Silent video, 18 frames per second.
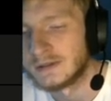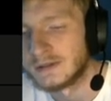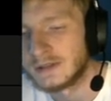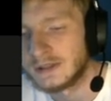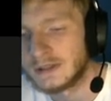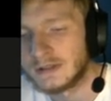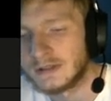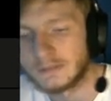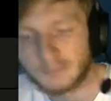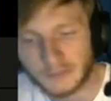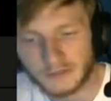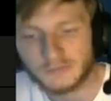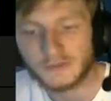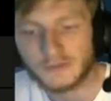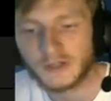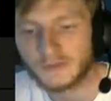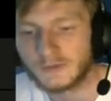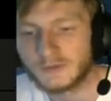you know be
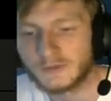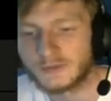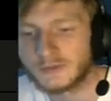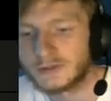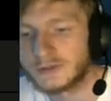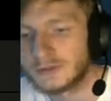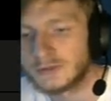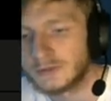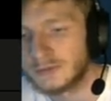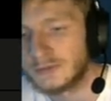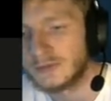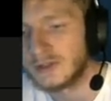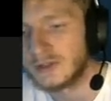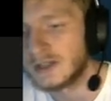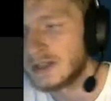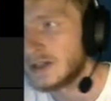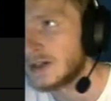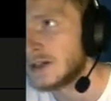loved for who
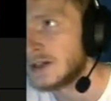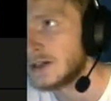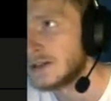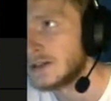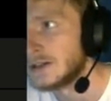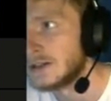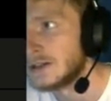they are